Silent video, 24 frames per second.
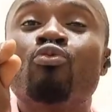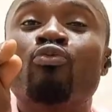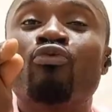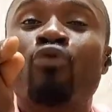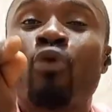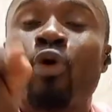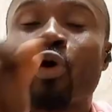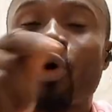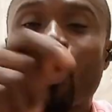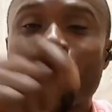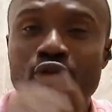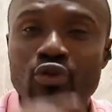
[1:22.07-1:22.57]

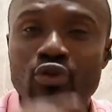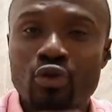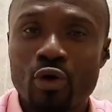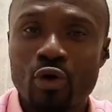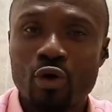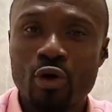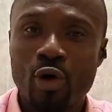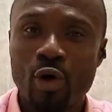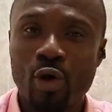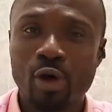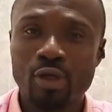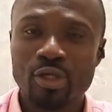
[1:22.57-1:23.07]
focus
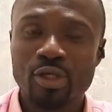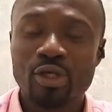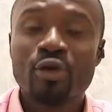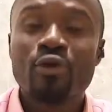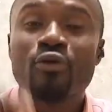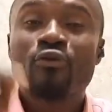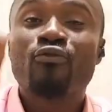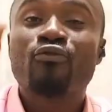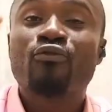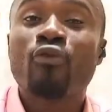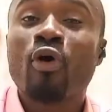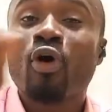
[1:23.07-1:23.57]
on God.
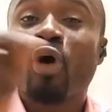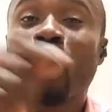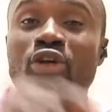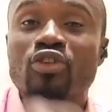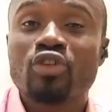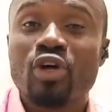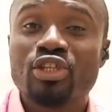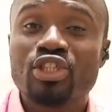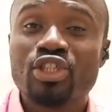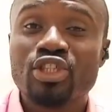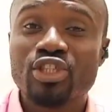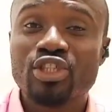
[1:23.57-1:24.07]
Focus
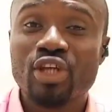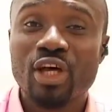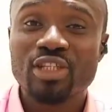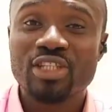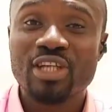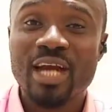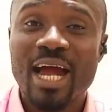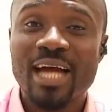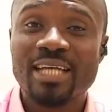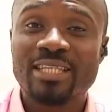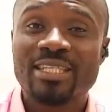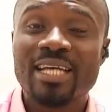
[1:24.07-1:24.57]
on Jesus
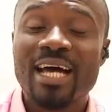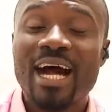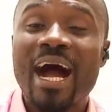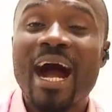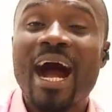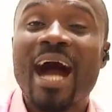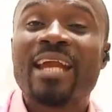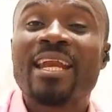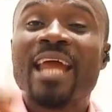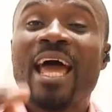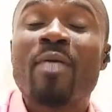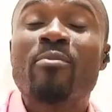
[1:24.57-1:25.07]
Christ,
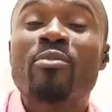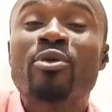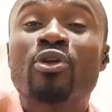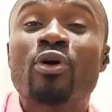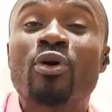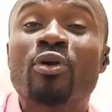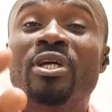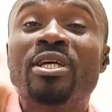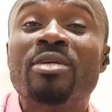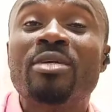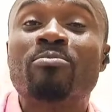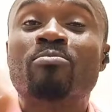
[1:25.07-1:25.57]
and I'm
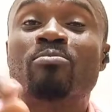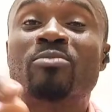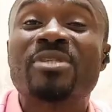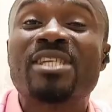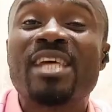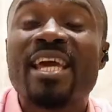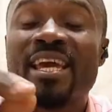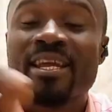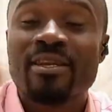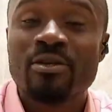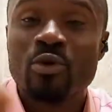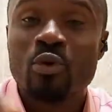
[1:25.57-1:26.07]
the only
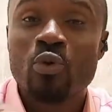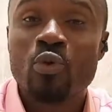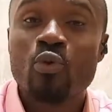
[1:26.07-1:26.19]
thing,